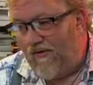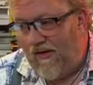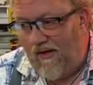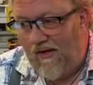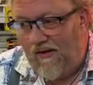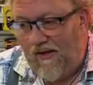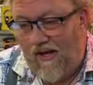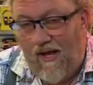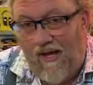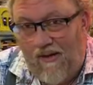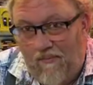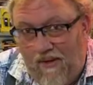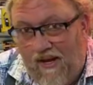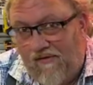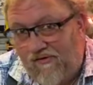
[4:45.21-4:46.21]
And Anna
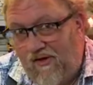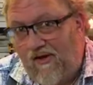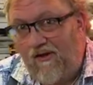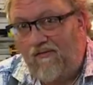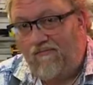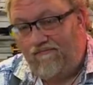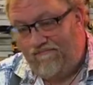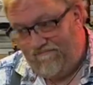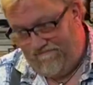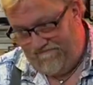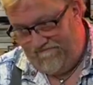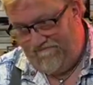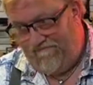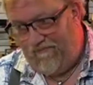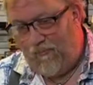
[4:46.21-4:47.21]
Massey
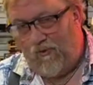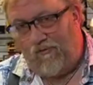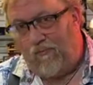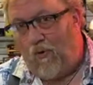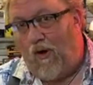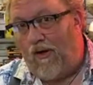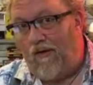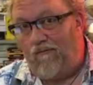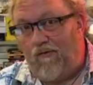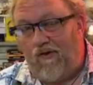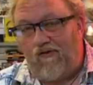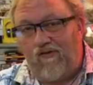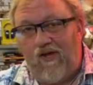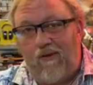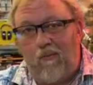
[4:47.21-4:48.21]
was brought in for the
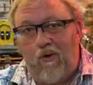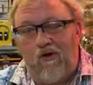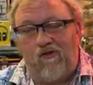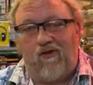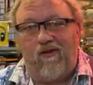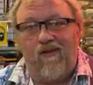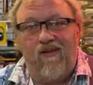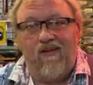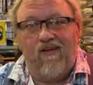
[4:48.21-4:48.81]
same reason.